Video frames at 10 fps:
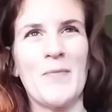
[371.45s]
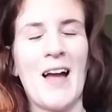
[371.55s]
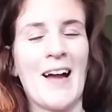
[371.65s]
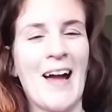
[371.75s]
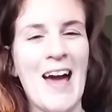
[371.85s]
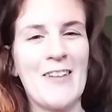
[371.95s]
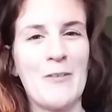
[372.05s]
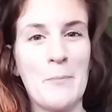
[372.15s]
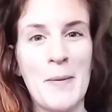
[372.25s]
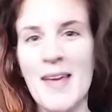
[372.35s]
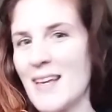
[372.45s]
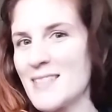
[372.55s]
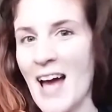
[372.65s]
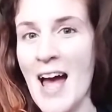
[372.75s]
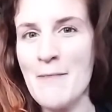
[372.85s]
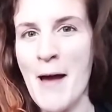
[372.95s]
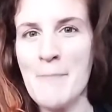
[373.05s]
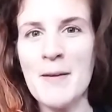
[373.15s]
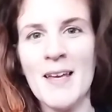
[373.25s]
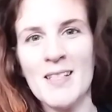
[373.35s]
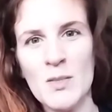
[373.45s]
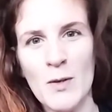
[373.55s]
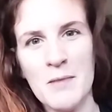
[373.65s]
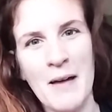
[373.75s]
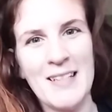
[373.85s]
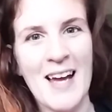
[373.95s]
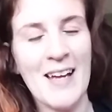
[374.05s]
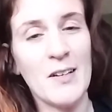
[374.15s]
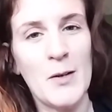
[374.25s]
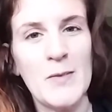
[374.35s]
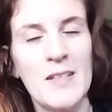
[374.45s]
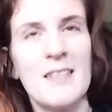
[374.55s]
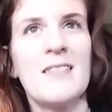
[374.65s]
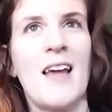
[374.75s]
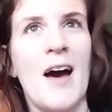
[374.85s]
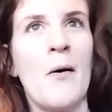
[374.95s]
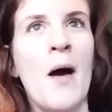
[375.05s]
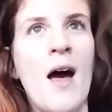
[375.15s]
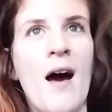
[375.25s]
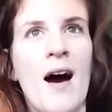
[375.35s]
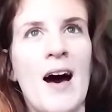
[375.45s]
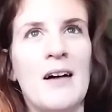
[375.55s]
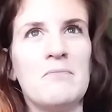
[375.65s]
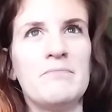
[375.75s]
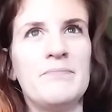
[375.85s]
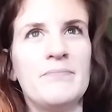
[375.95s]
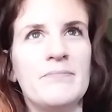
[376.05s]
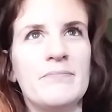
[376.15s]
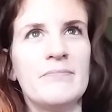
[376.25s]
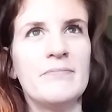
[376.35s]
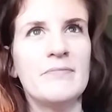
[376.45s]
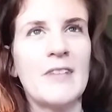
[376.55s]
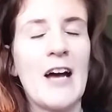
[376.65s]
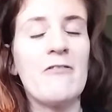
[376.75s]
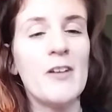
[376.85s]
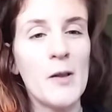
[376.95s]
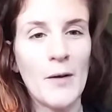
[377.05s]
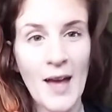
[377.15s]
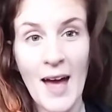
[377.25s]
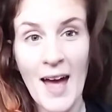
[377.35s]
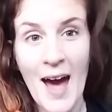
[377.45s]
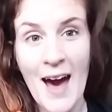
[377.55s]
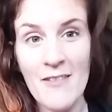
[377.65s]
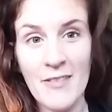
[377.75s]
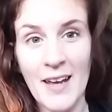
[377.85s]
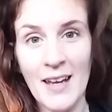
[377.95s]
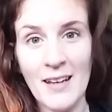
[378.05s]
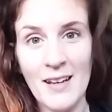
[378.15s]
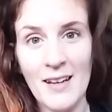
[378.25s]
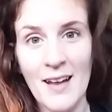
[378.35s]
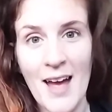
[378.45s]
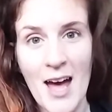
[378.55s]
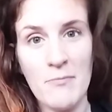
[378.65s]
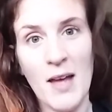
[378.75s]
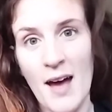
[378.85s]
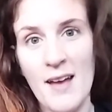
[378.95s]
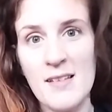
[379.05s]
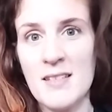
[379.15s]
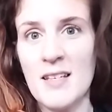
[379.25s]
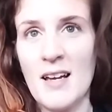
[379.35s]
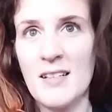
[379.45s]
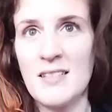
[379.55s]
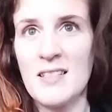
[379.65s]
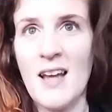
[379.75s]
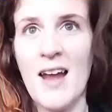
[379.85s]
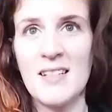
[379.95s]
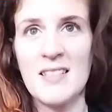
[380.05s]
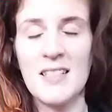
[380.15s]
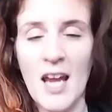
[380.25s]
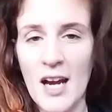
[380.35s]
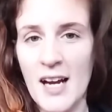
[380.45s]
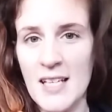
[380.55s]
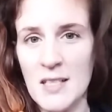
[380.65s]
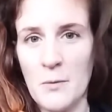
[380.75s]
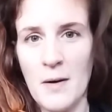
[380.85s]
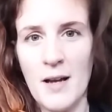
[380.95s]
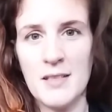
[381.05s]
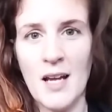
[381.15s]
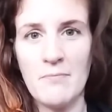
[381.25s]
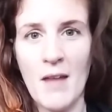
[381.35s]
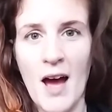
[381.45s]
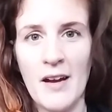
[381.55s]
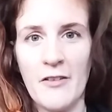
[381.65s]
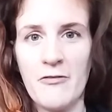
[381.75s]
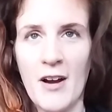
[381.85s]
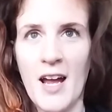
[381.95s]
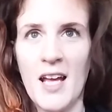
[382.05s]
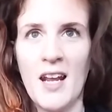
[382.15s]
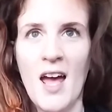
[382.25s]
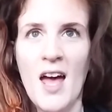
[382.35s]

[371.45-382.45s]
a kind of a peace. I am at peace with my diagnosis now. I feel okay having MGUS. It's not as scary as it was. I'm not afraid